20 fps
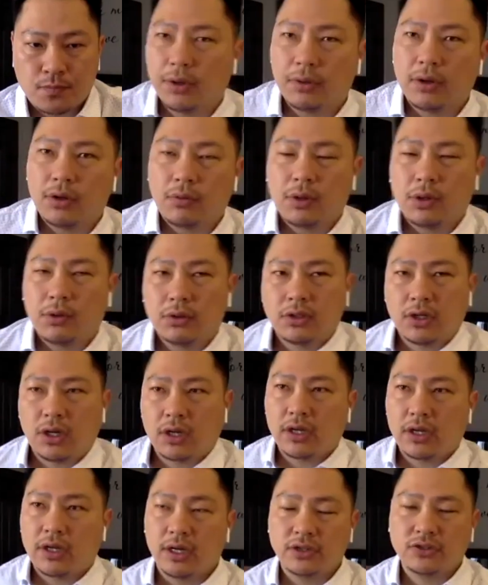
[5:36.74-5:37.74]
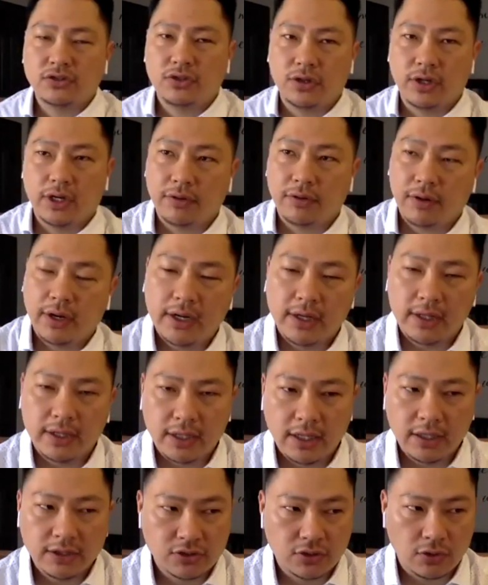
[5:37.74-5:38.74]
We were talking yesterday, right?
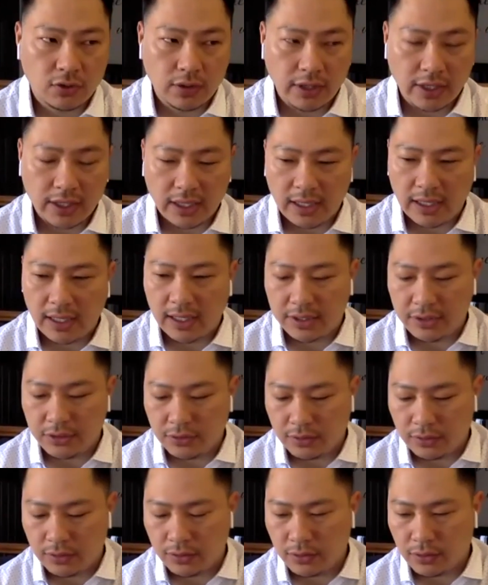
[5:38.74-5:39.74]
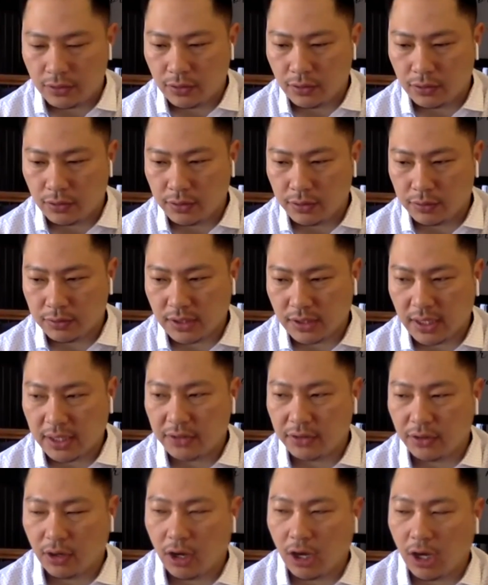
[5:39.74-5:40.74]
And so like there was
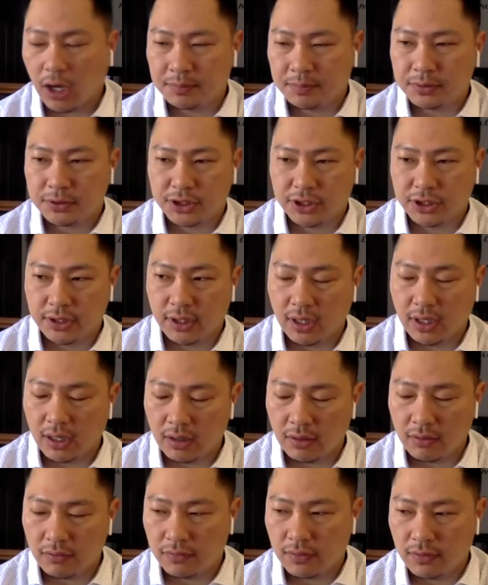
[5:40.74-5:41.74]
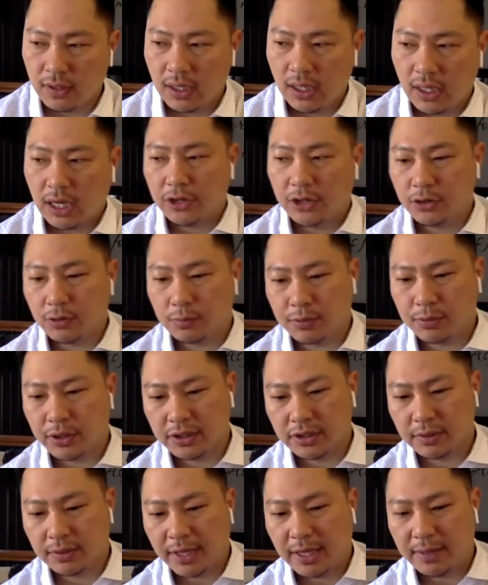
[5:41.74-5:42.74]
either the option of either
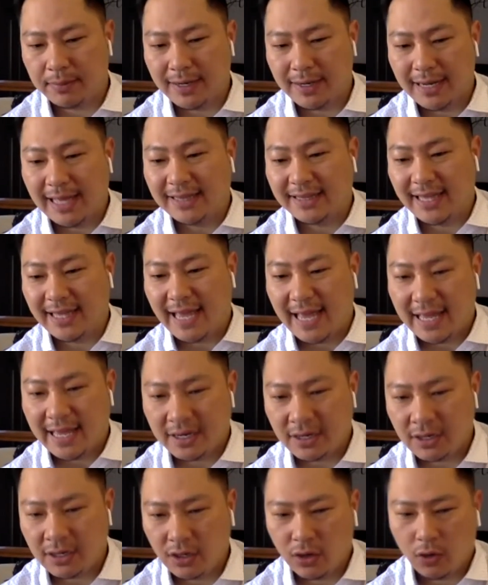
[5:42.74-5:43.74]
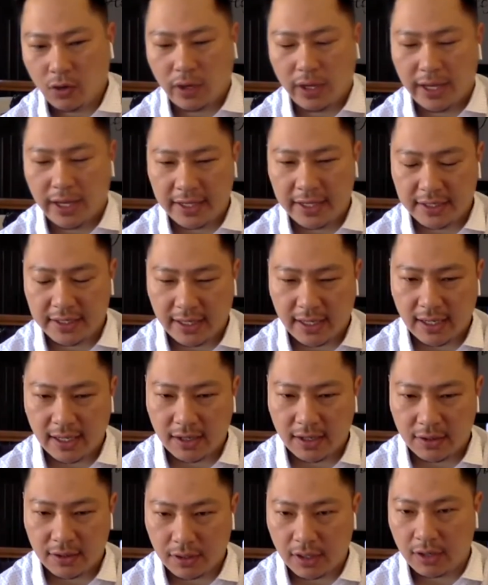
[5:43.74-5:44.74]
putting the payment at the end and
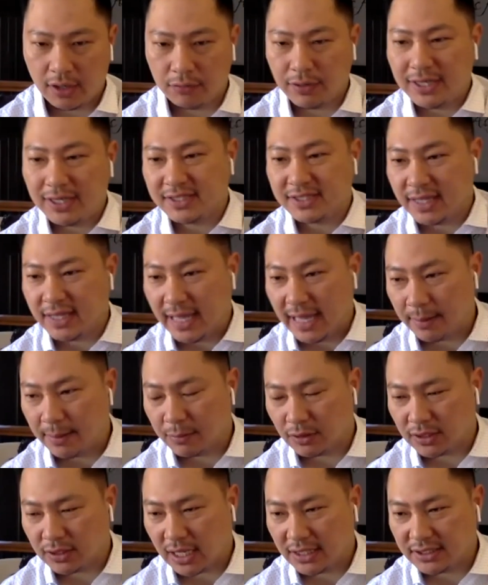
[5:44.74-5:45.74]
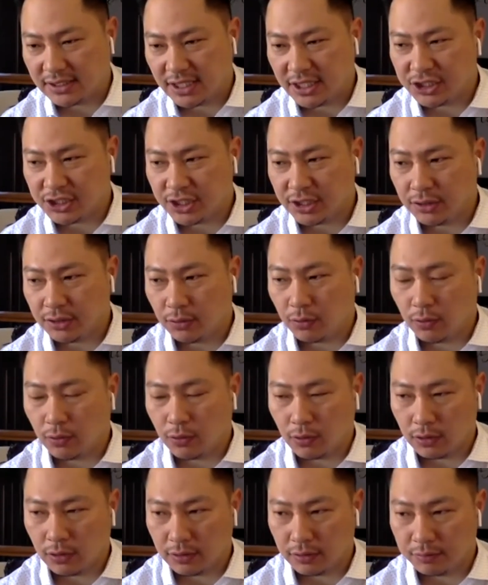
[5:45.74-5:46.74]
raising the amortization,
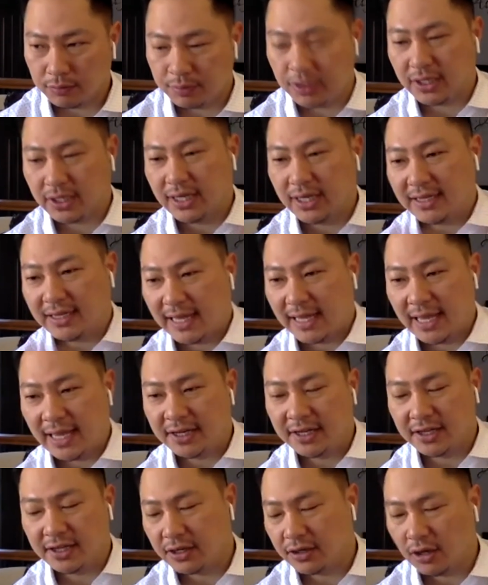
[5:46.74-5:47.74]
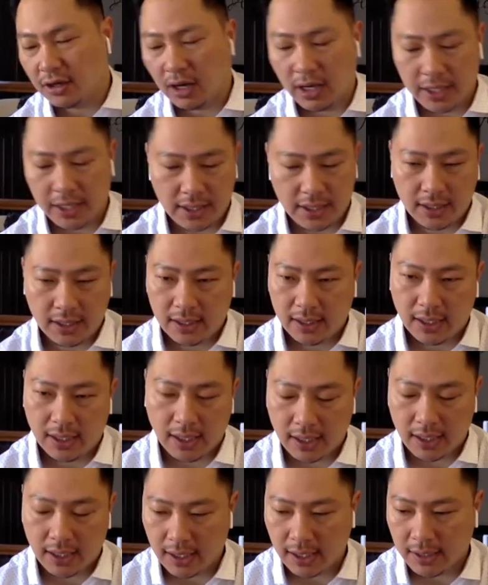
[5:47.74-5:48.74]
or putting it at the end and then not
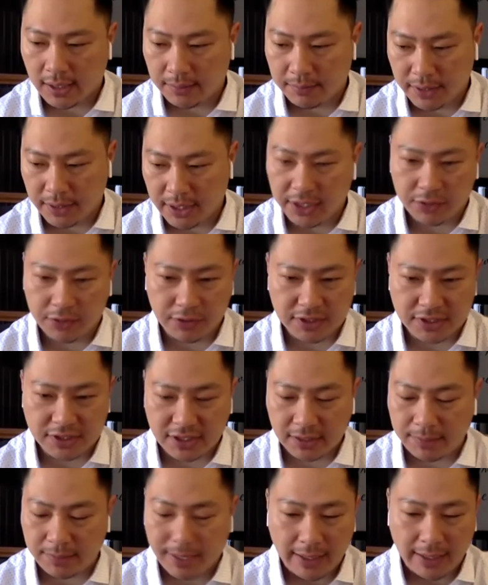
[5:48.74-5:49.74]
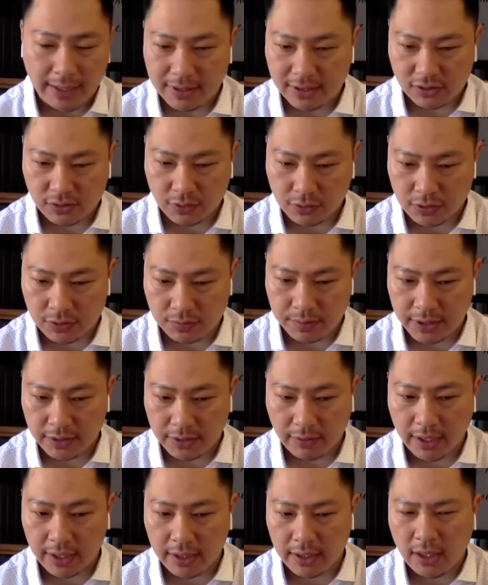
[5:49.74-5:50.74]
increasing the payment, so to
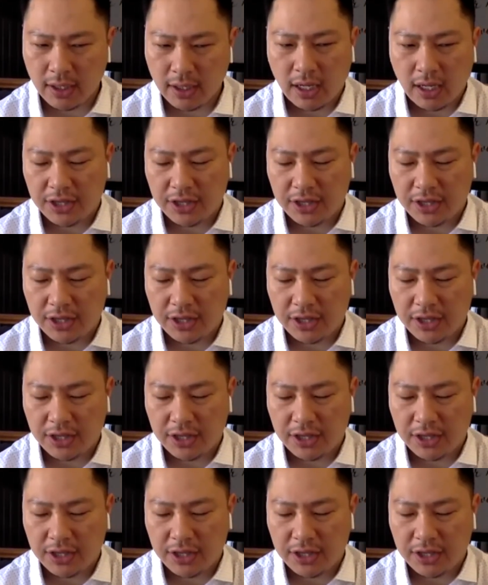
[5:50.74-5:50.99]
speak, right?